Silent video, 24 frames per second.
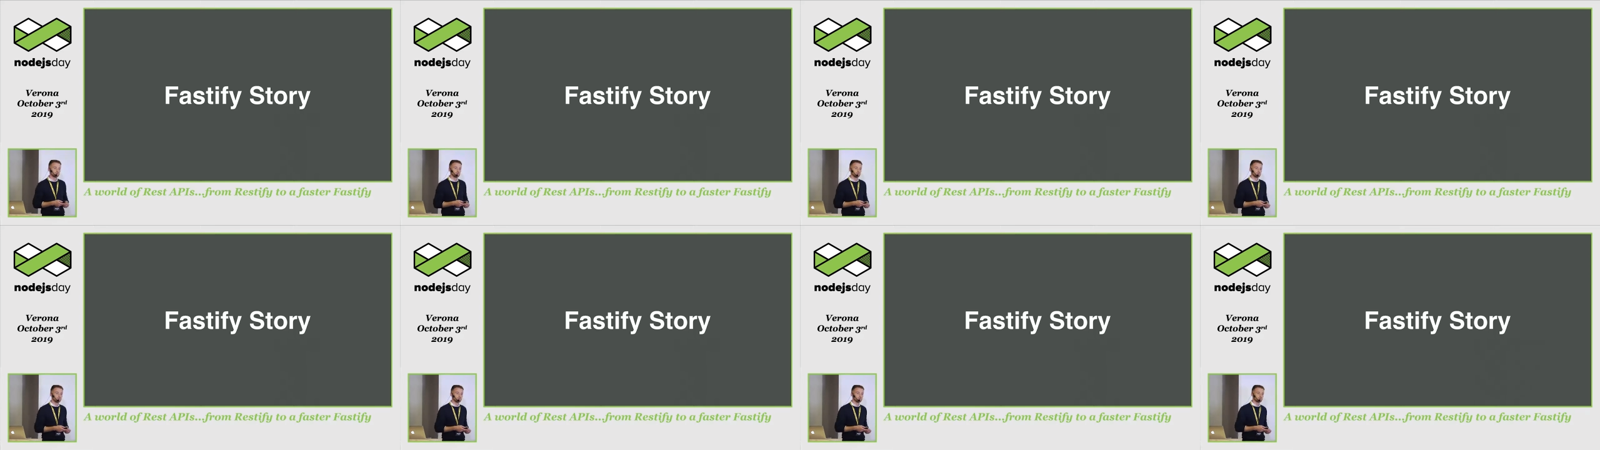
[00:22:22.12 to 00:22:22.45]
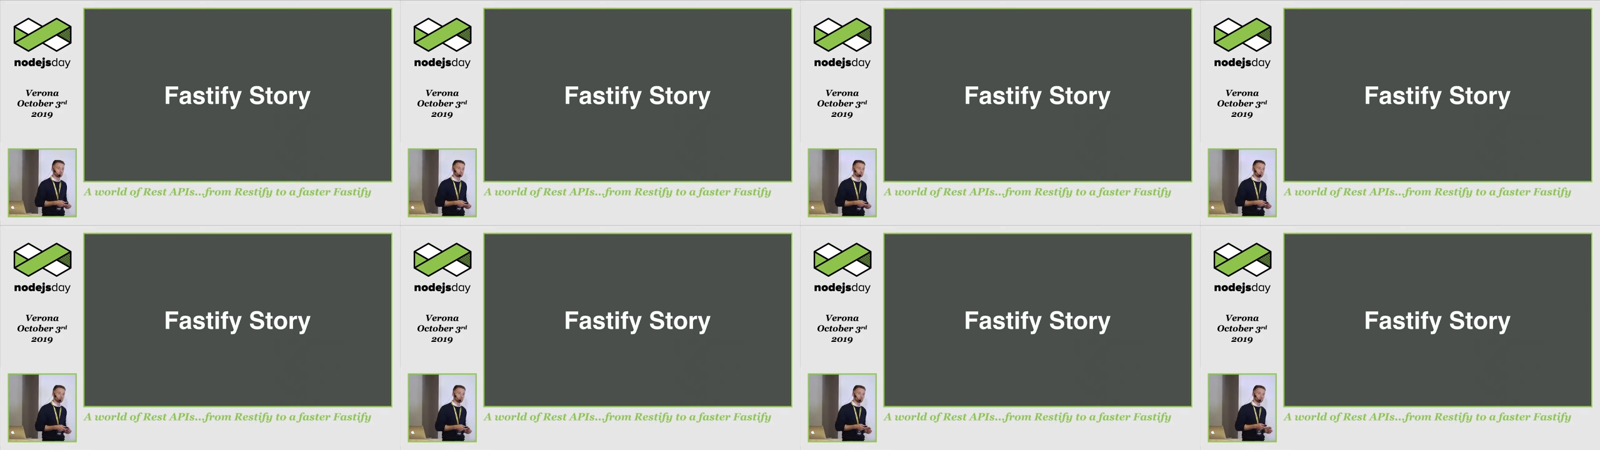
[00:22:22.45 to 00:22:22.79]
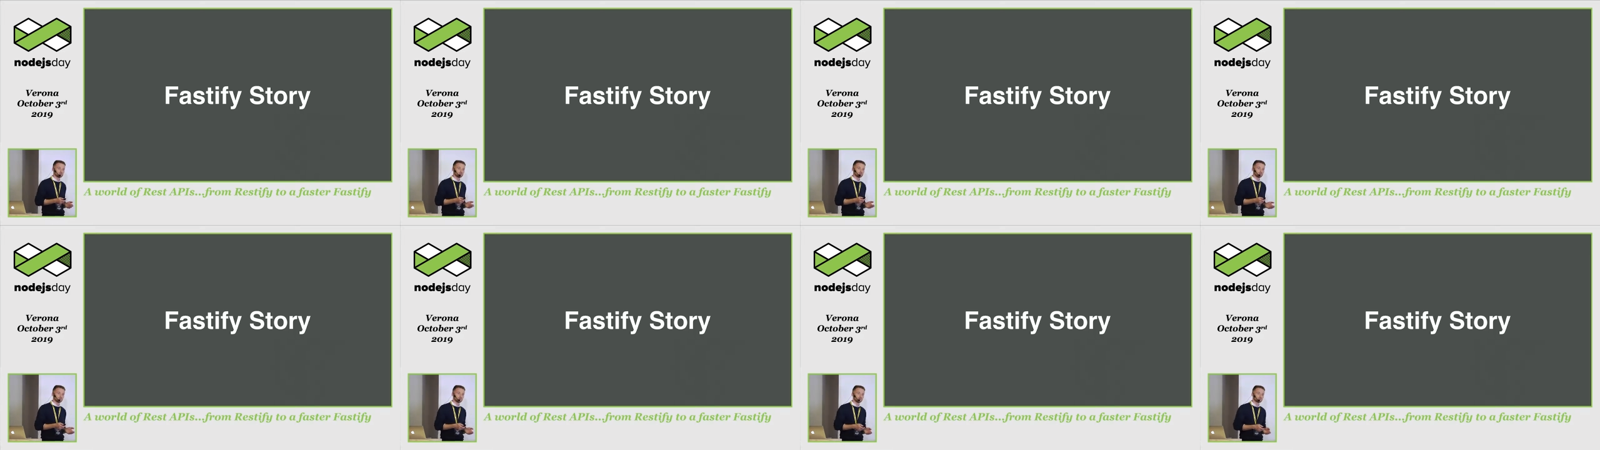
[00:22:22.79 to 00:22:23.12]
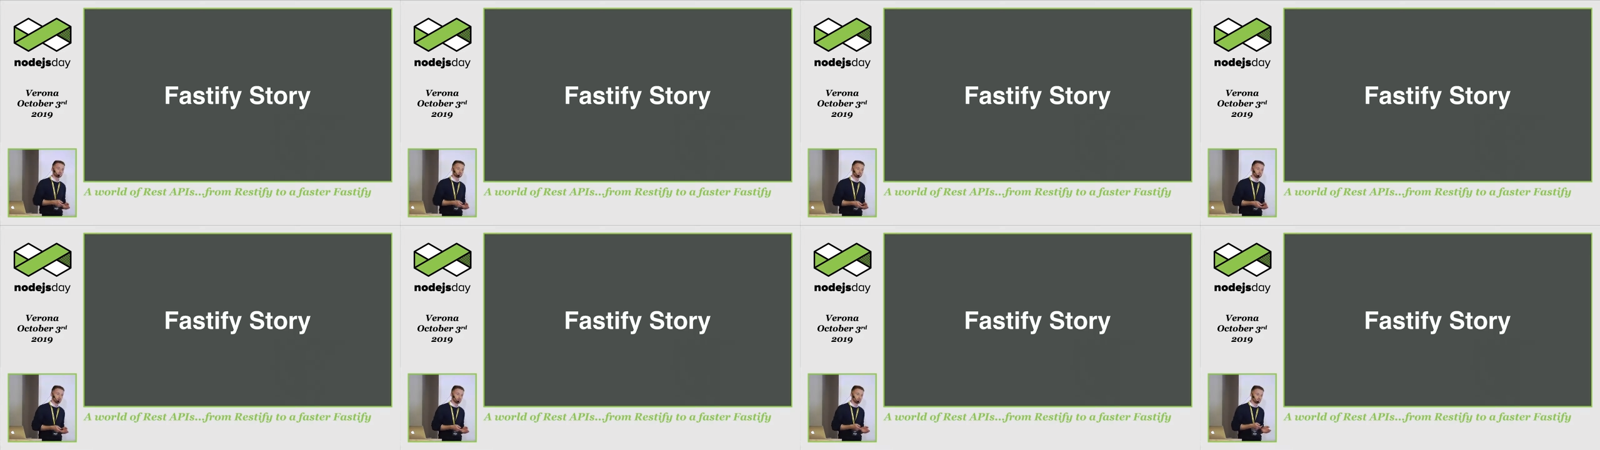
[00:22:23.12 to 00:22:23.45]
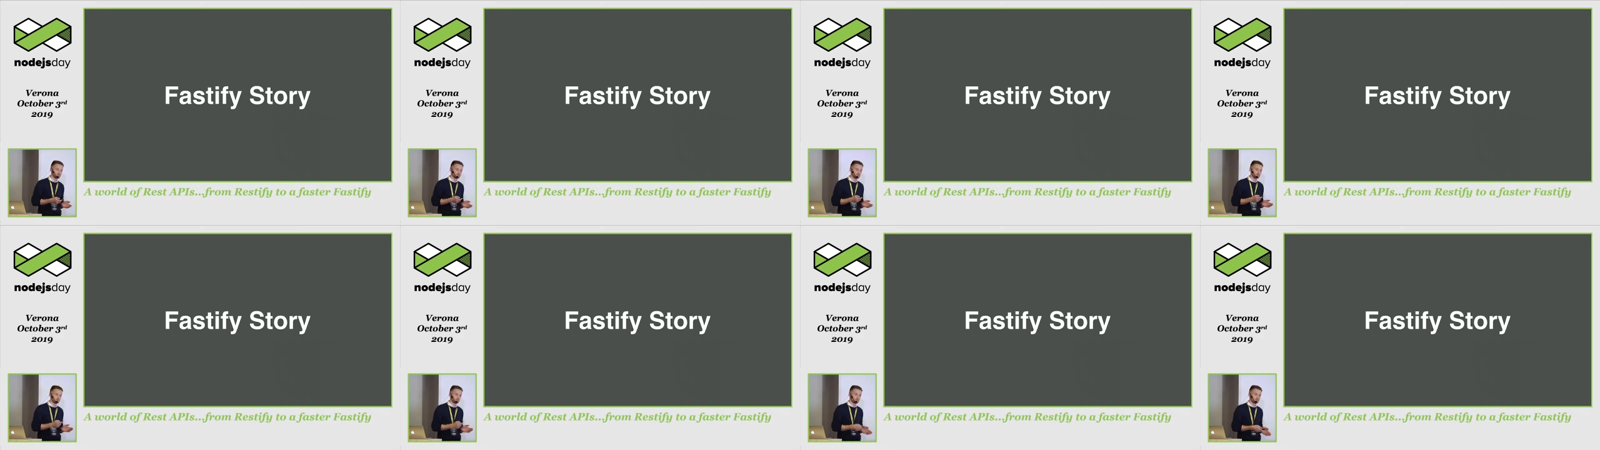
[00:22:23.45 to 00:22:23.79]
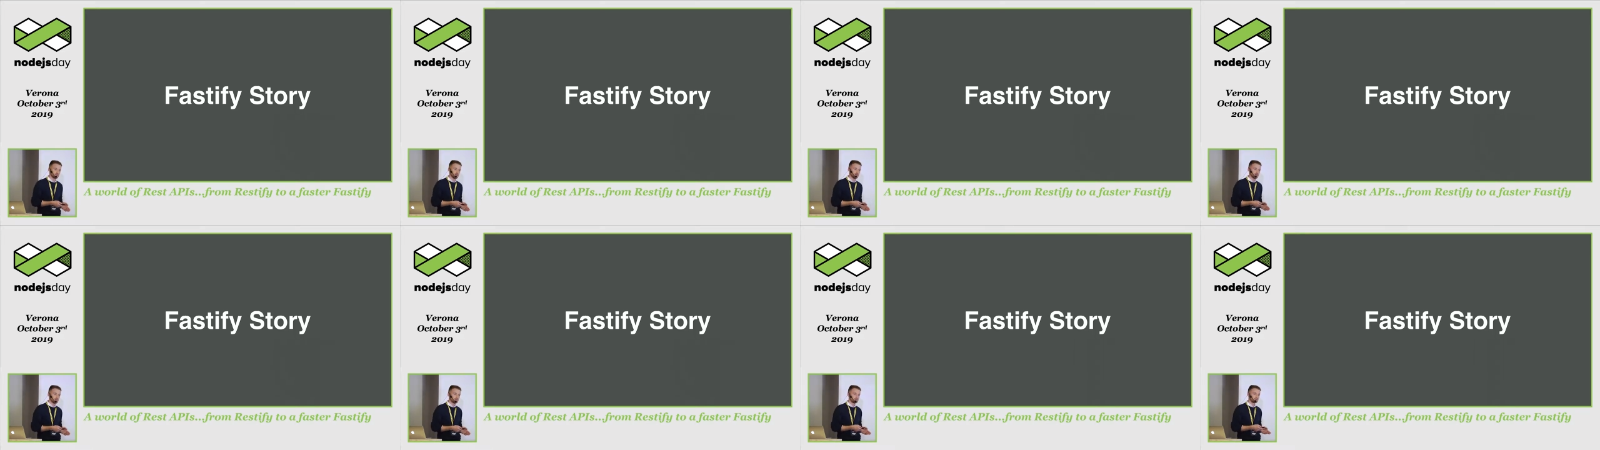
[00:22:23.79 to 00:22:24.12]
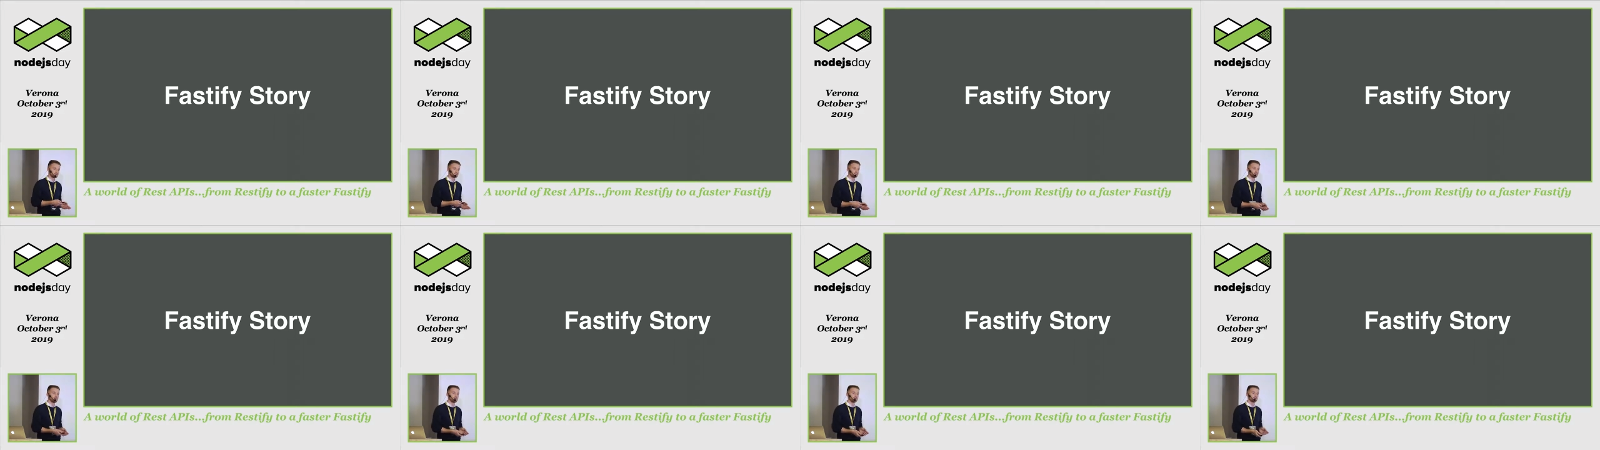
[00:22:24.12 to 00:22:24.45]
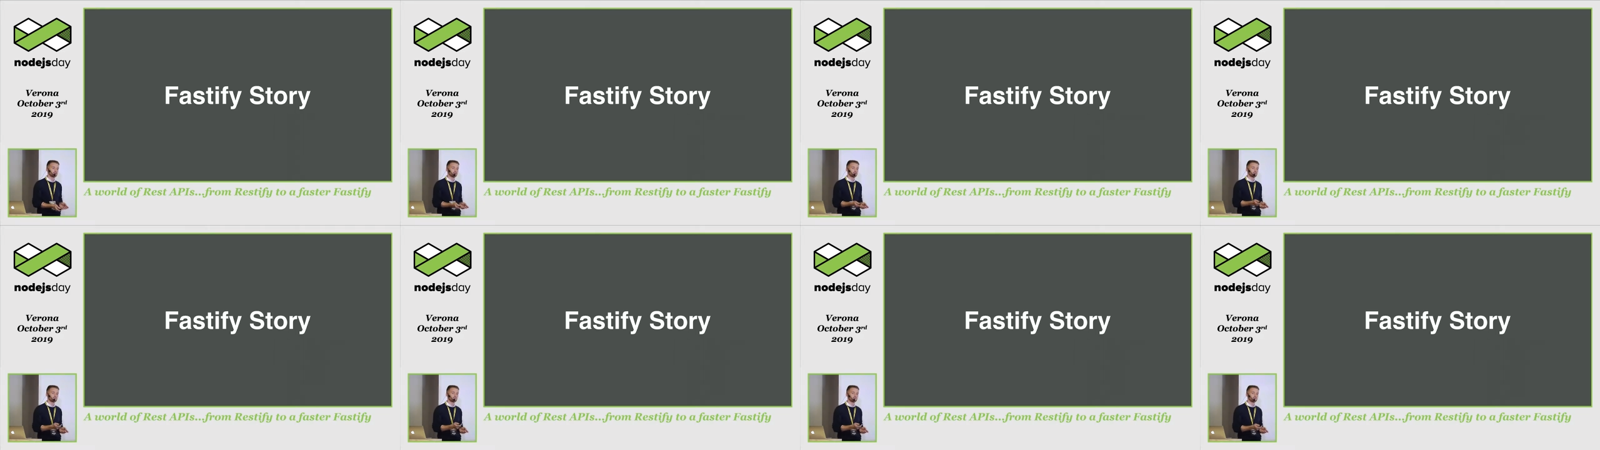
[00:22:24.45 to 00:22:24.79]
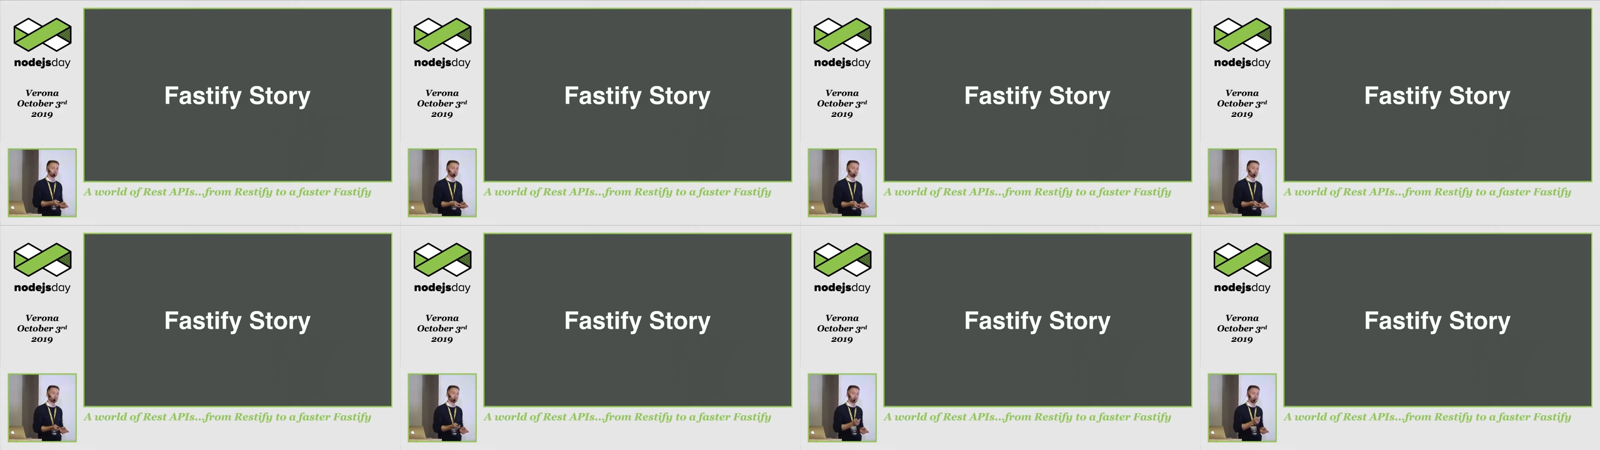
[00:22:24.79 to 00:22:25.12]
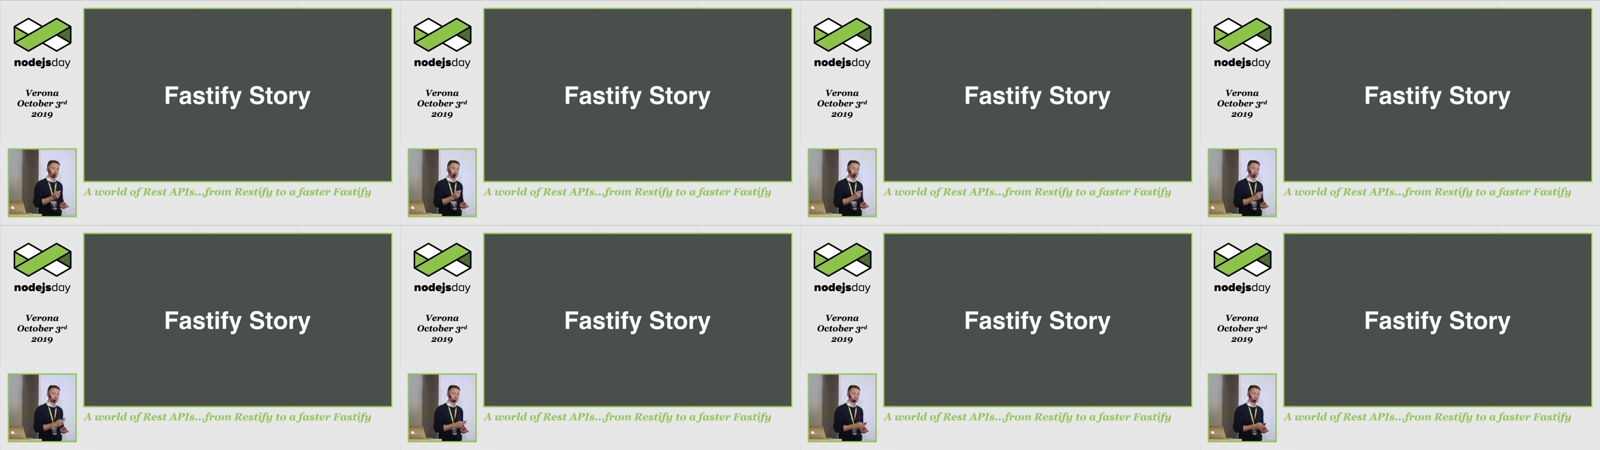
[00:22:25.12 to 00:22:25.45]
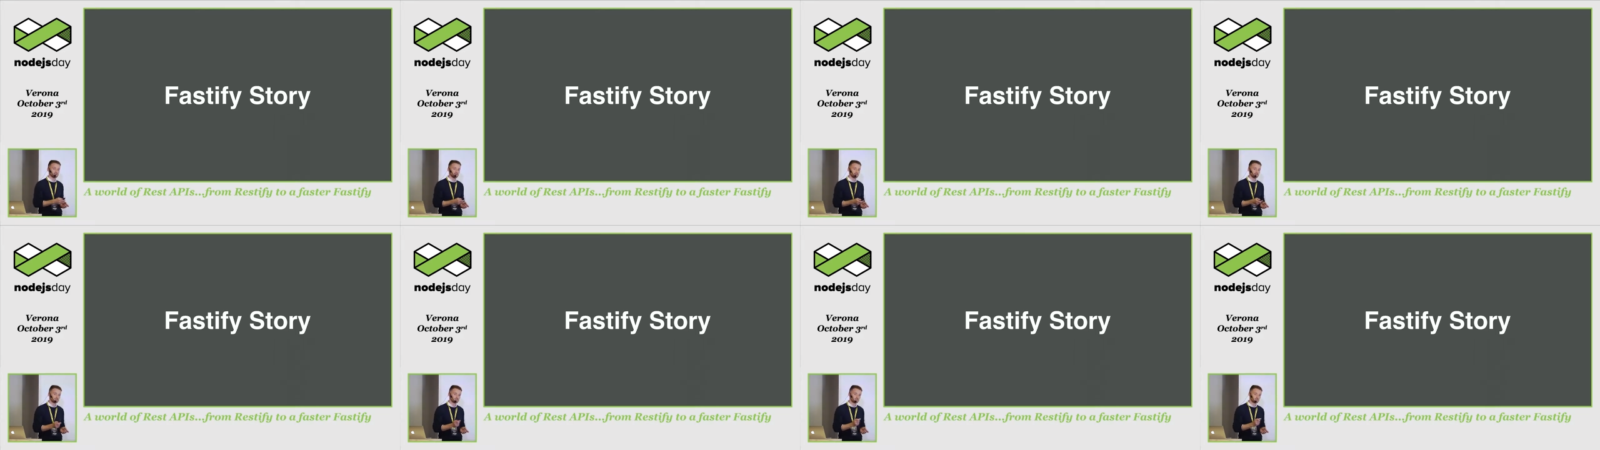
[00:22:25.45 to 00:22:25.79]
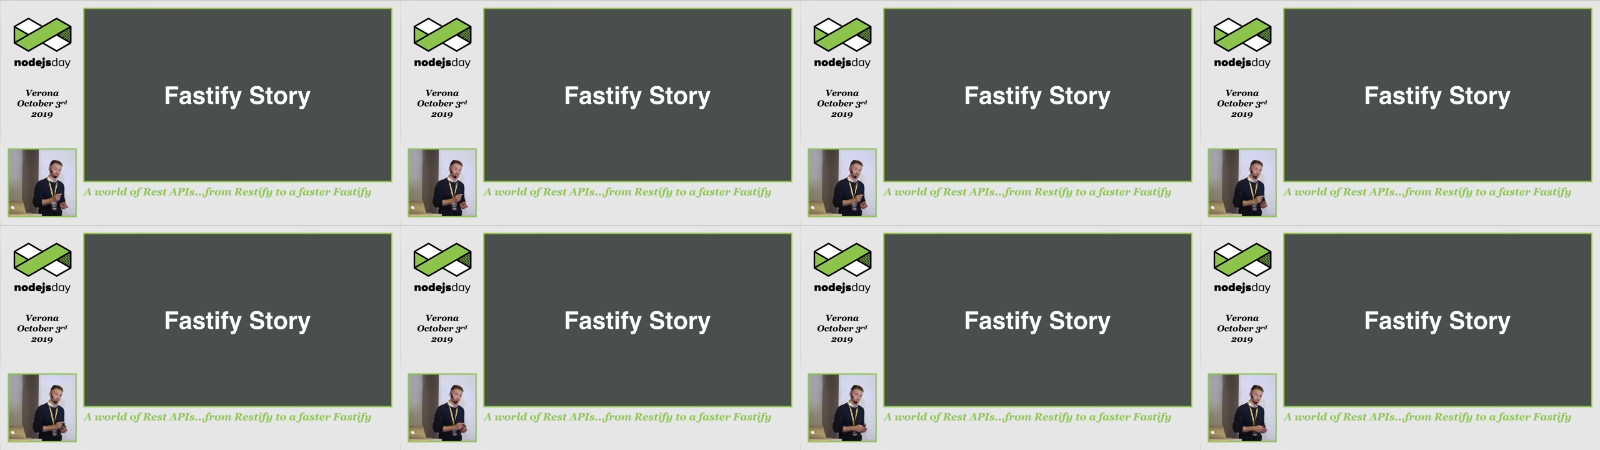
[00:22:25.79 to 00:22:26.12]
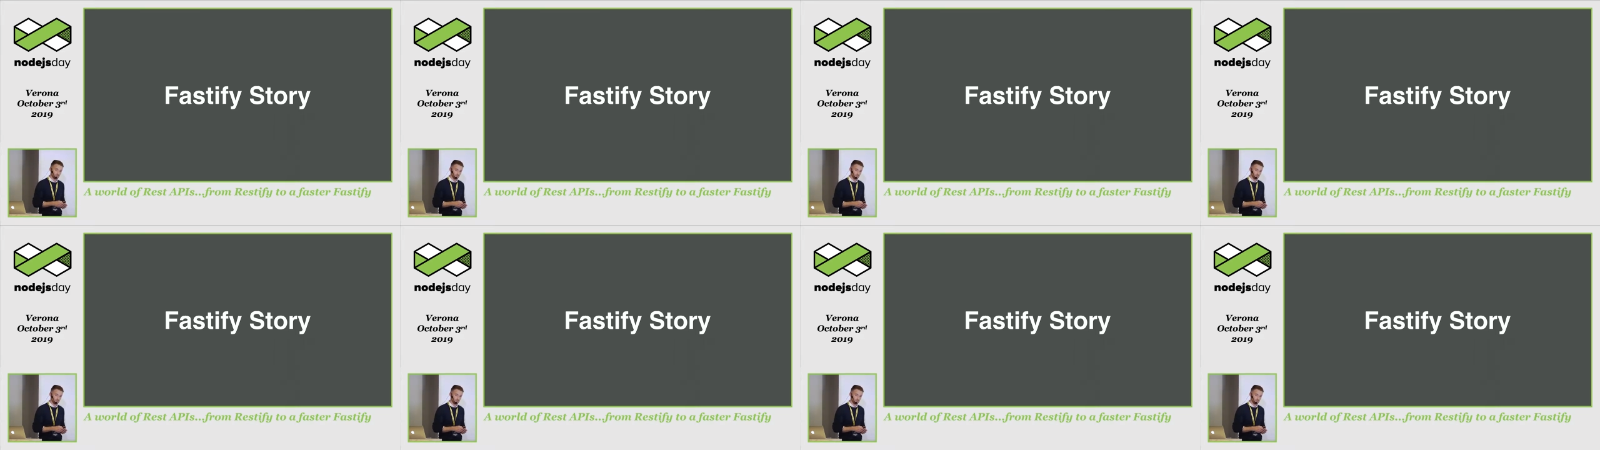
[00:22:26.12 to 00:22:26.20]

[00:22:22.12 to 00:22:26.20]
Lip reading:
(no speaker visible)